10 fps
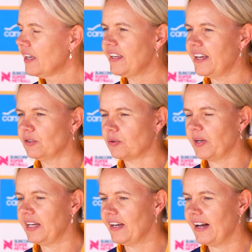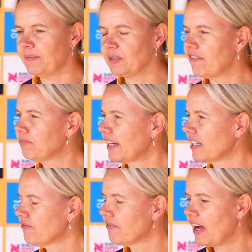yeah, look, we um, love
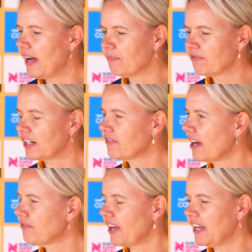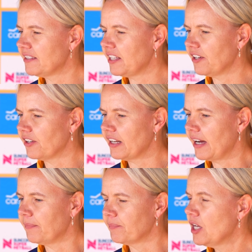playing in um, front of our fans here at
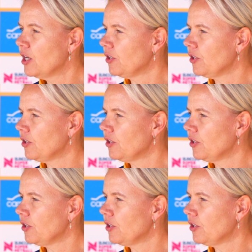um,